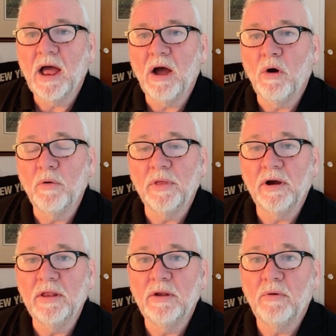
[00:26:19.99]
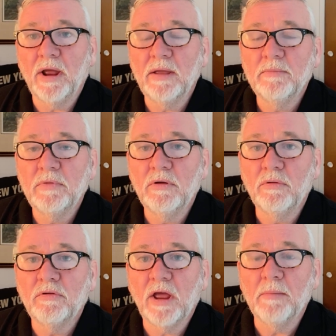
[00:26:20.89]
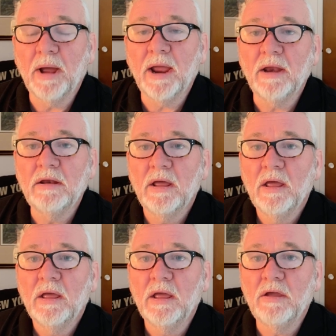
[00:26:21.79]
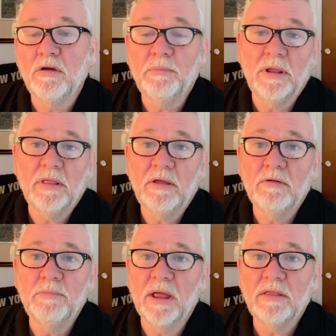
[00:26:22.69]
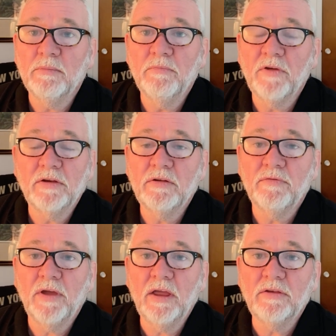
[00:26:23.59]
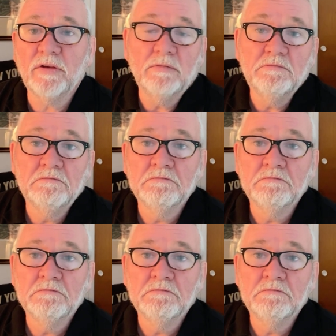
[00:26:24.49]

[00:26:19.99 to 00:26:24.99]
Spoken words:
or they're in the right, state of mind, it could be that you've met them face to face, and